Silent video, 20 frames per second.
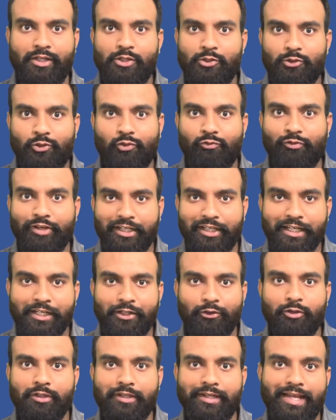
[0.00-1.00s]
So we need
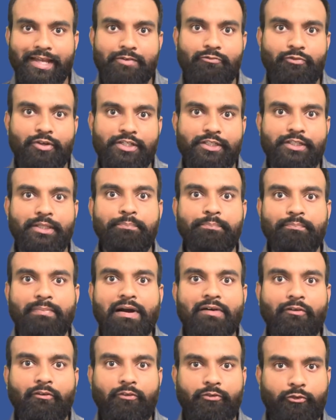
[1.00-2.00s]
to leverage the
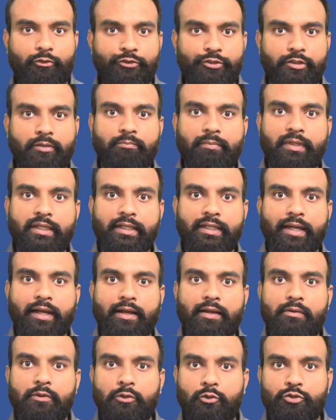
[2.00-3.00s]
power of social media
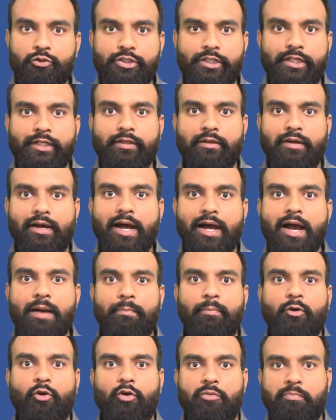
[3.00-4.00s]
to share our
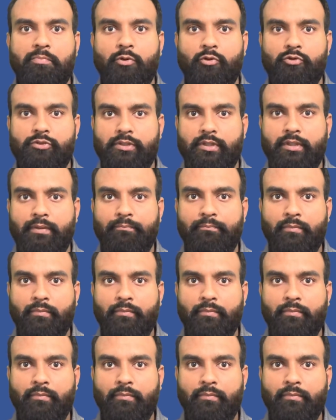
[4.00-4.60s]
blog post.